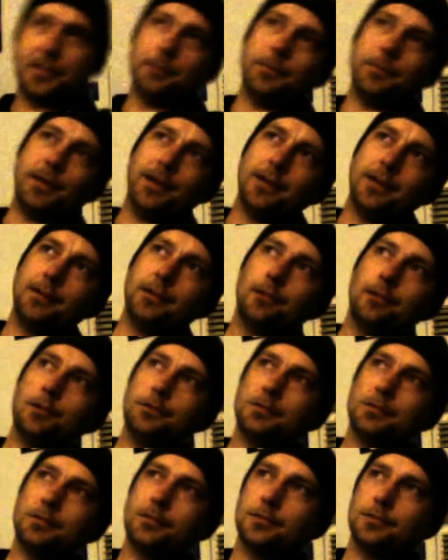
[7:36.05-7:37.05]
There's him
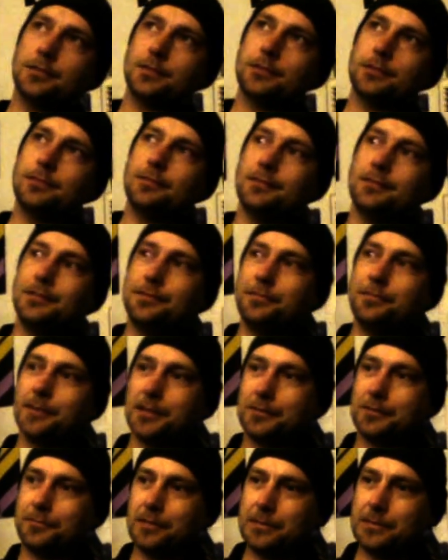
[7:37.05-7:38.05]
scoping out his zombie wife
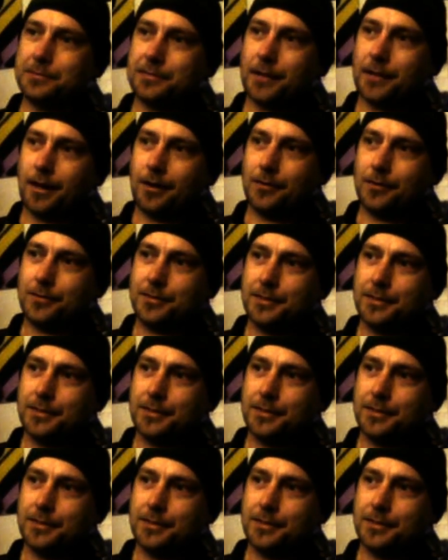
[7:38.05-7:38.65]
and all that stuff.